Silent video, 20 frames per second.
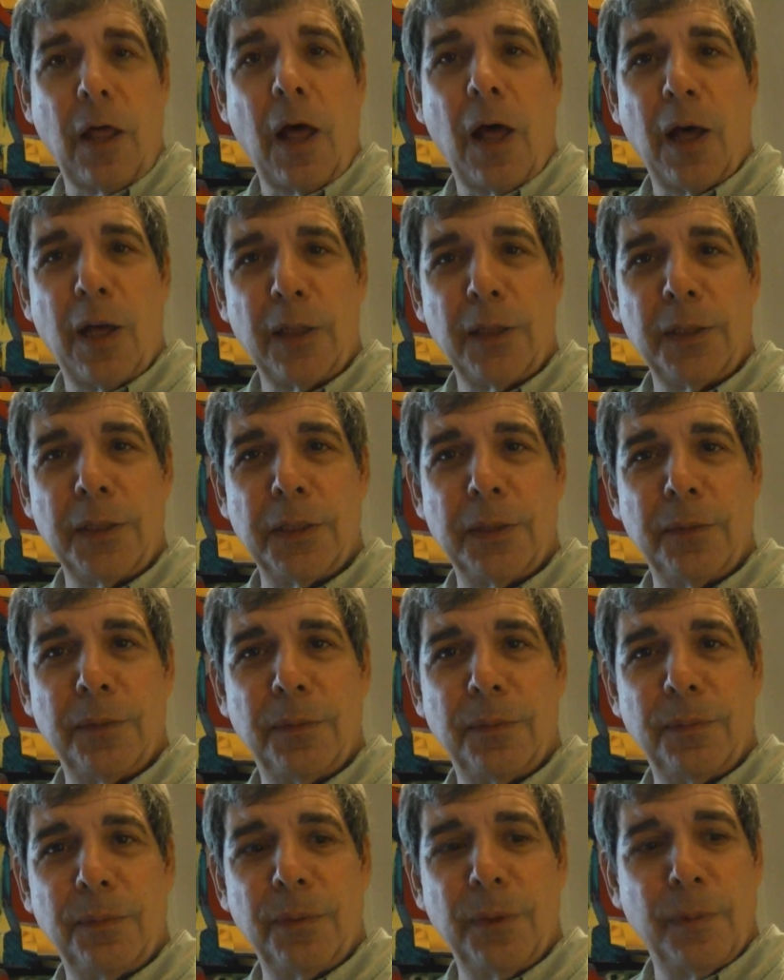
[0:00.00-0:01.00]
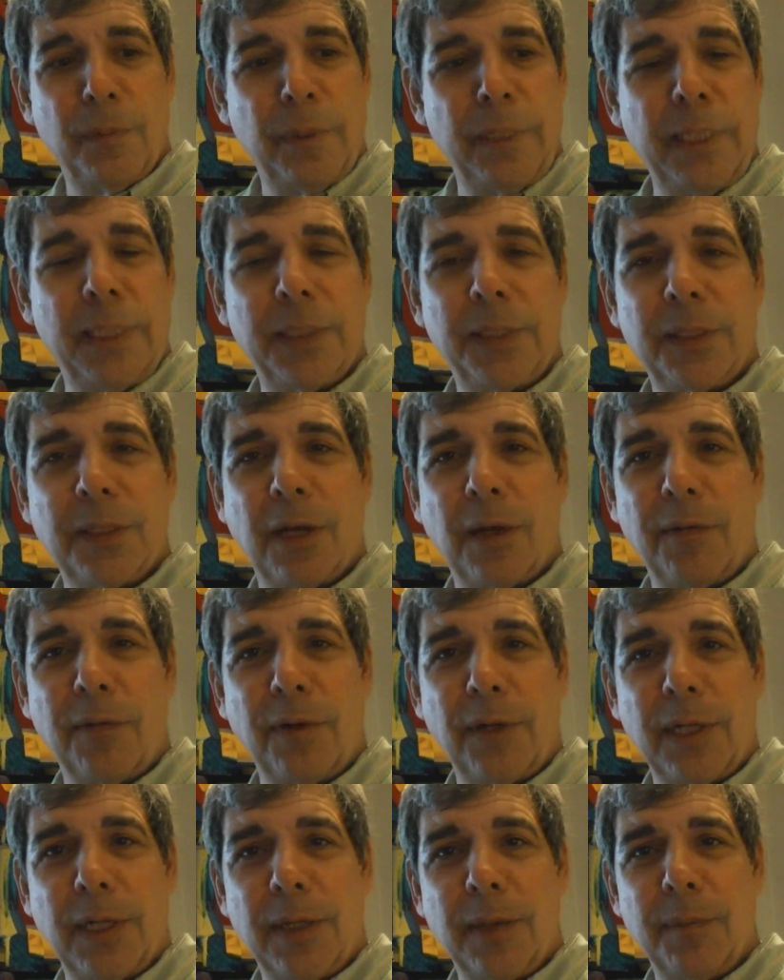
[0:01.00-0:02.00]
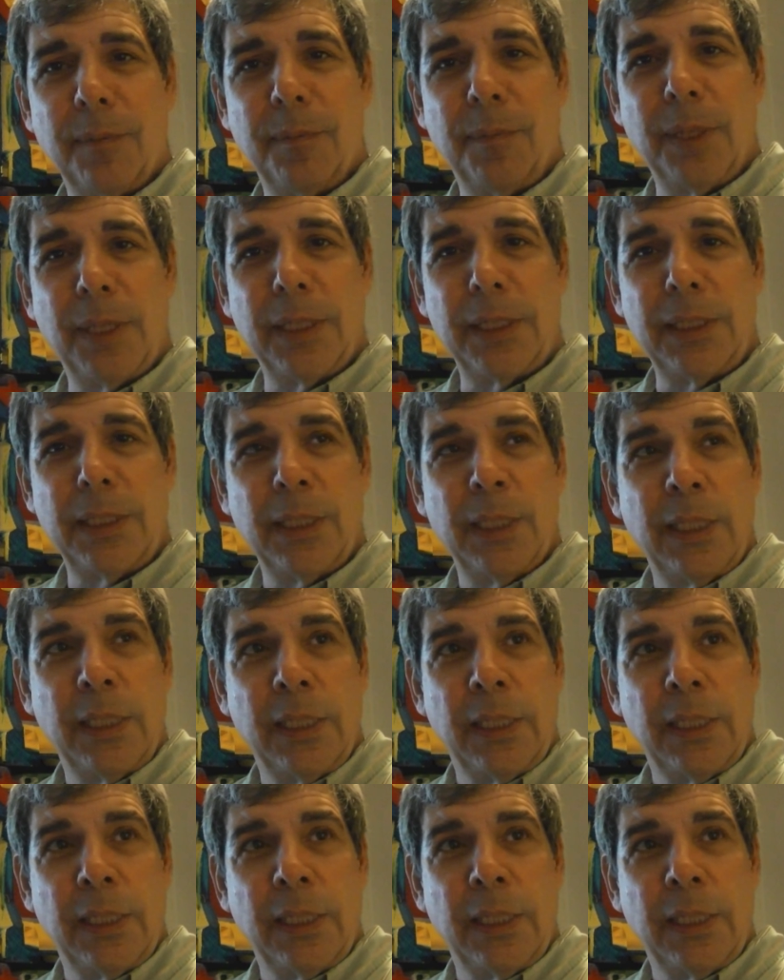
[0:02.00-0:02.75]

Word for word: lost and we're rediscovering them. But